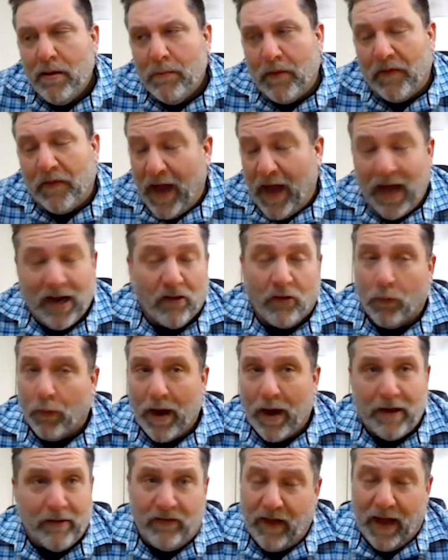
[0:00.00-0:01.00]
But they had
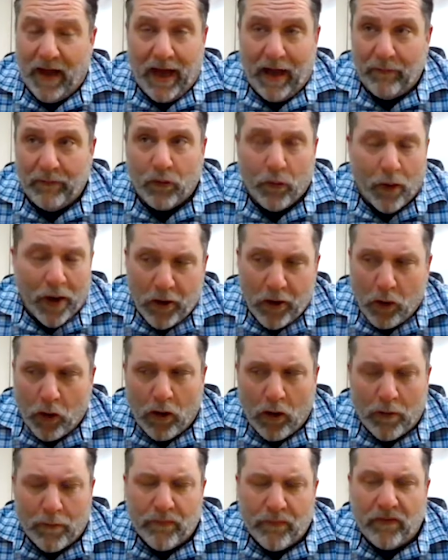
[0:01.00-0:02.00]
great stabs, great
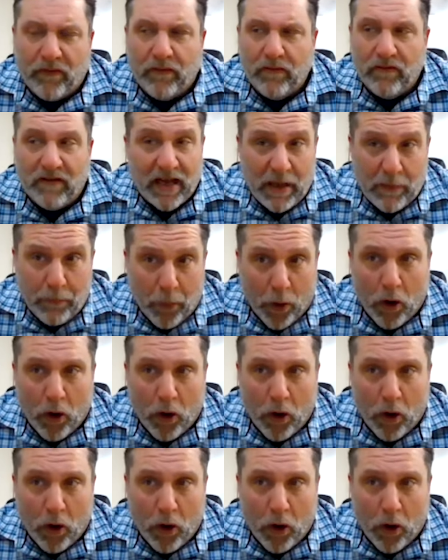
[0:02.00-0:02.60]
arms, deep